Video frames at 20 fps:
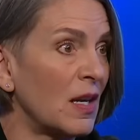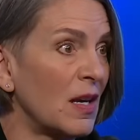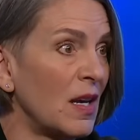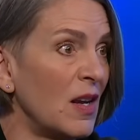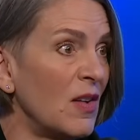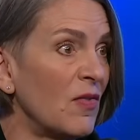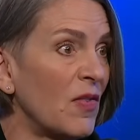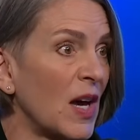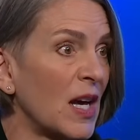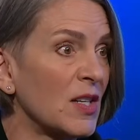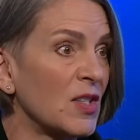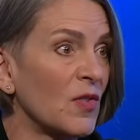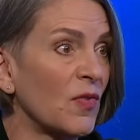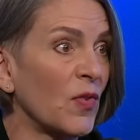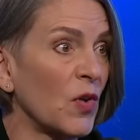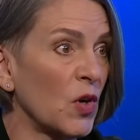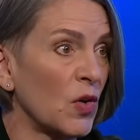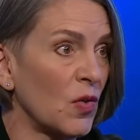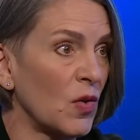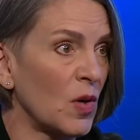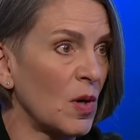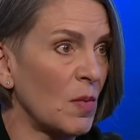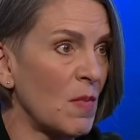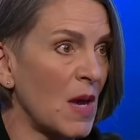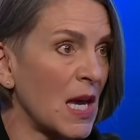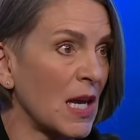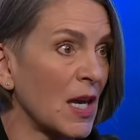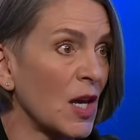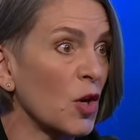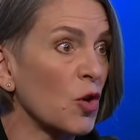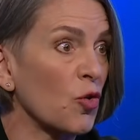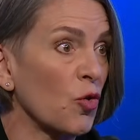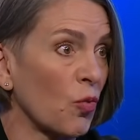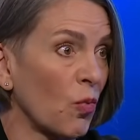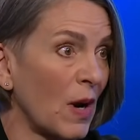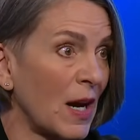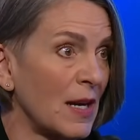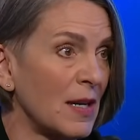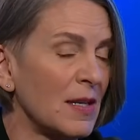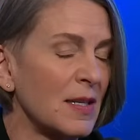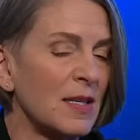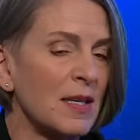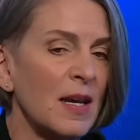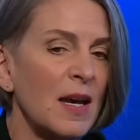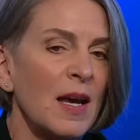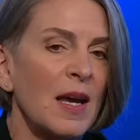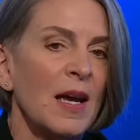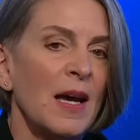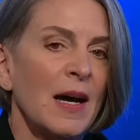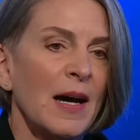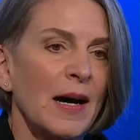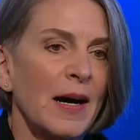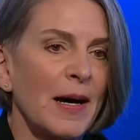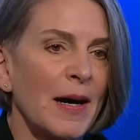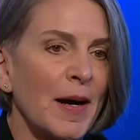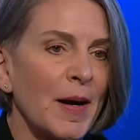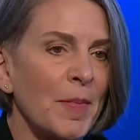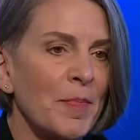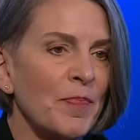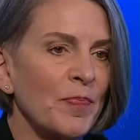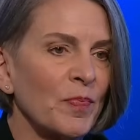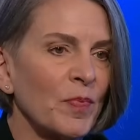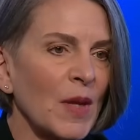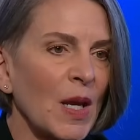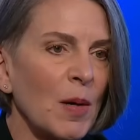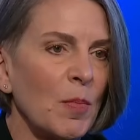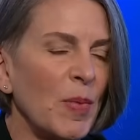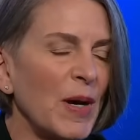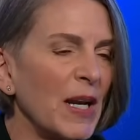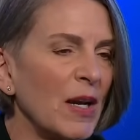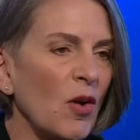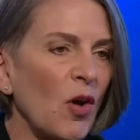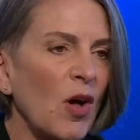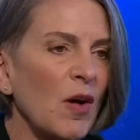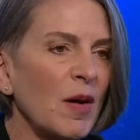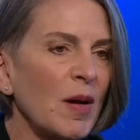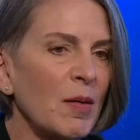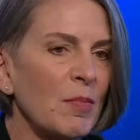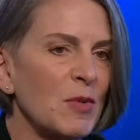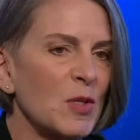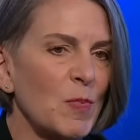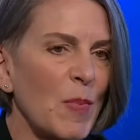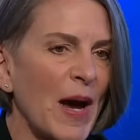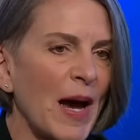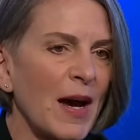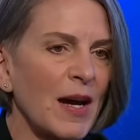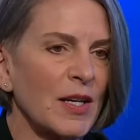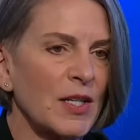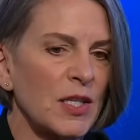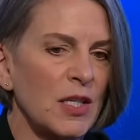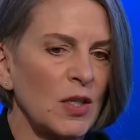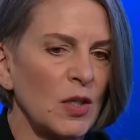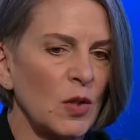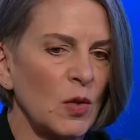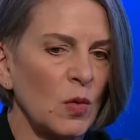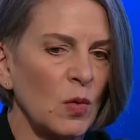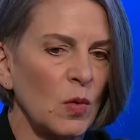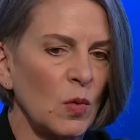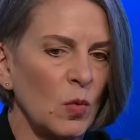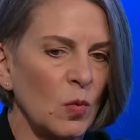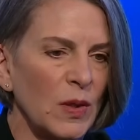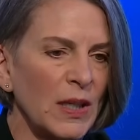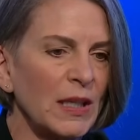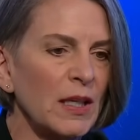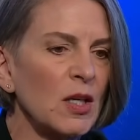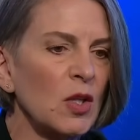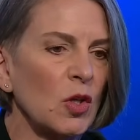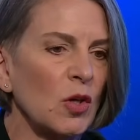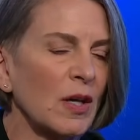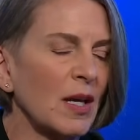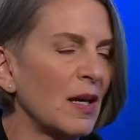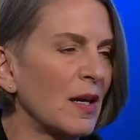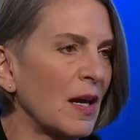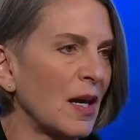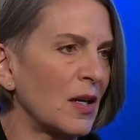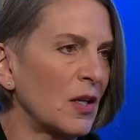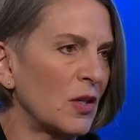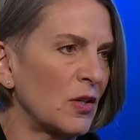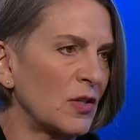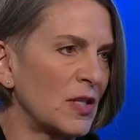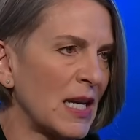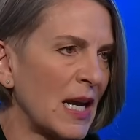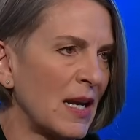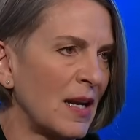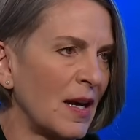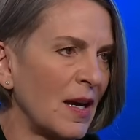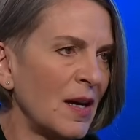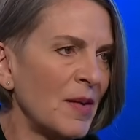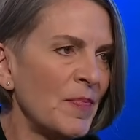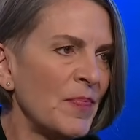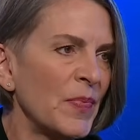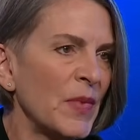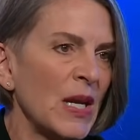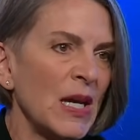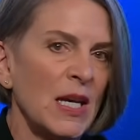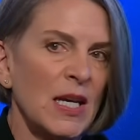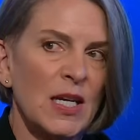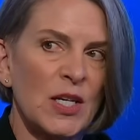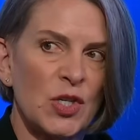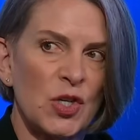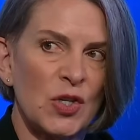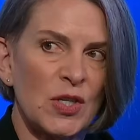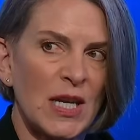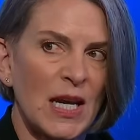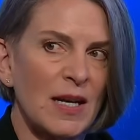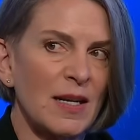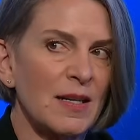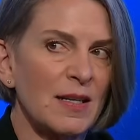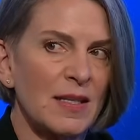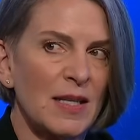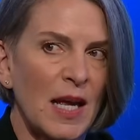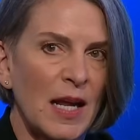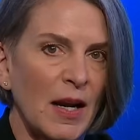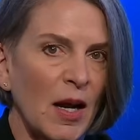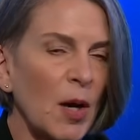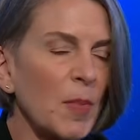to invest further to make it great. Um, but it all comes back to really looking at your data is yeah. your data set